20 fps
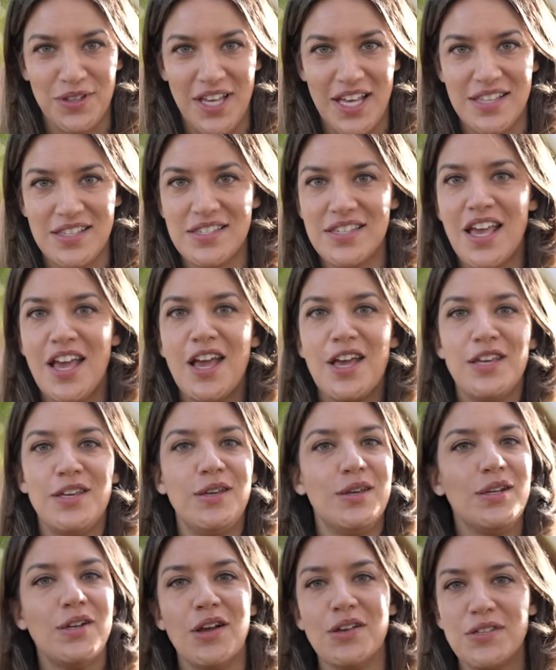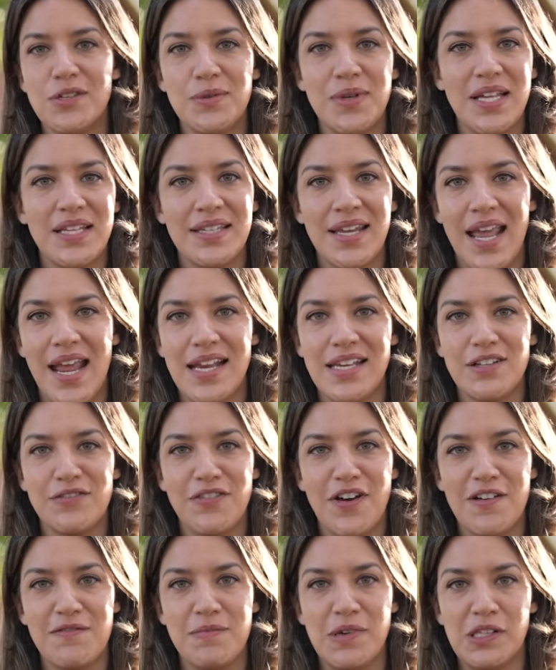lens. You can also get an
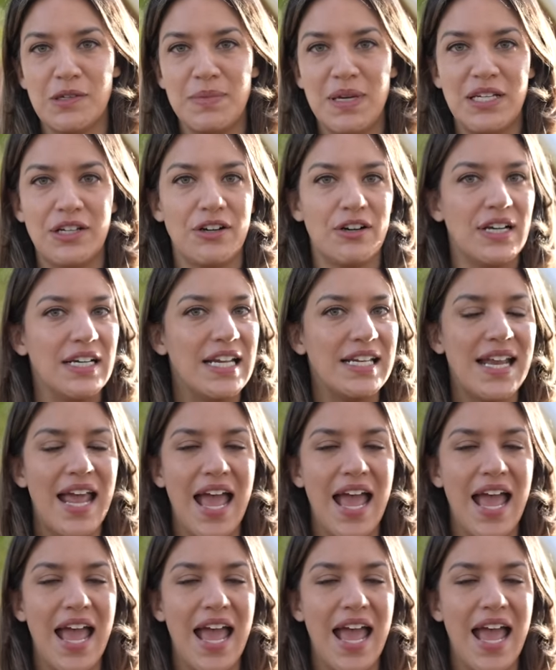85 millimeter and an